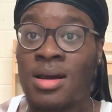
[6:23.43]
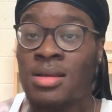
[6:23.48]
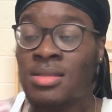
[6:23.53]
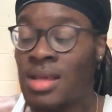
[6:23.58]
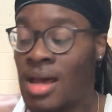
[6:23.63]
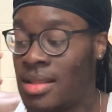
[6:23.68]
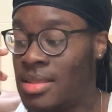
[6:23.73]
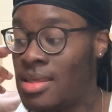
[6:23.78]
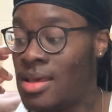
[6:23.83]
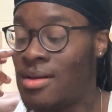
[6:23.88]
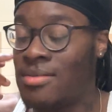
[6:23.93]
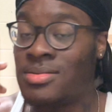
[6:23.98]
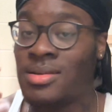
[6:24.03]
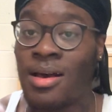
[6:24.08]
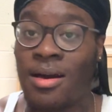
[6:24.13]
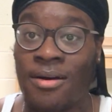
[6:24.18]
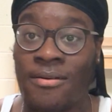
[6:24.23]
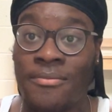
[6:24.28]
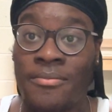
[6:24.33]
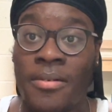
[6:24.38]
the idea
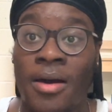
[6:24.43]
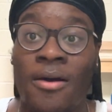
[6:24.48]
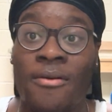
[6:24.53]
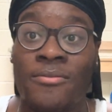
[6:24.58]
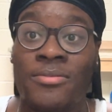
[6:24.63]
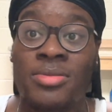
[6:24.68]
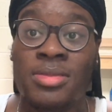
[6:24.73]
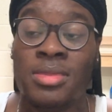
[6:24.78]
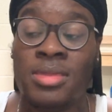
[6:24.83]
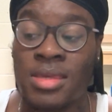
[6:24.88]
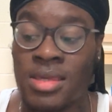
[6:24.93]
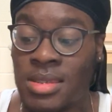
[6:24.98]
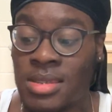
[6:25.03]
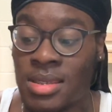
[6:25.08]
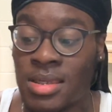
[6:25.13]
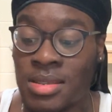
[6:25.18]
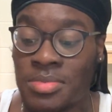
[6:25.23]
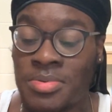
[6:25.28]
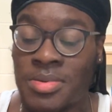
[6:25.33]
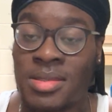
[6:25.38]
of these
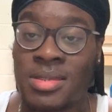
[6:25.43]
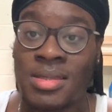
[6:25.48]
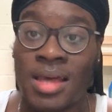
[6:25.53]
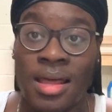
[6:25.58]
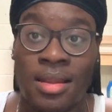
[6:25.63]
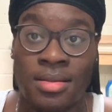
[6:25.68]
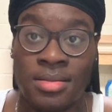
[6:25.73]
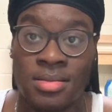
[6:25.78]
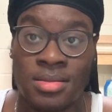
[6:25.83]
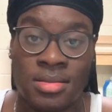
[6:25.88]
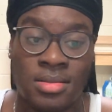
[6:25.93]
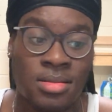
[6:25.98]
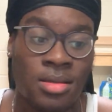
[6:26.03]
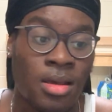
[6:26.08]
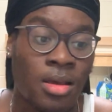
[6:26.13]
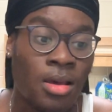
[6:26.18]
things being silenced,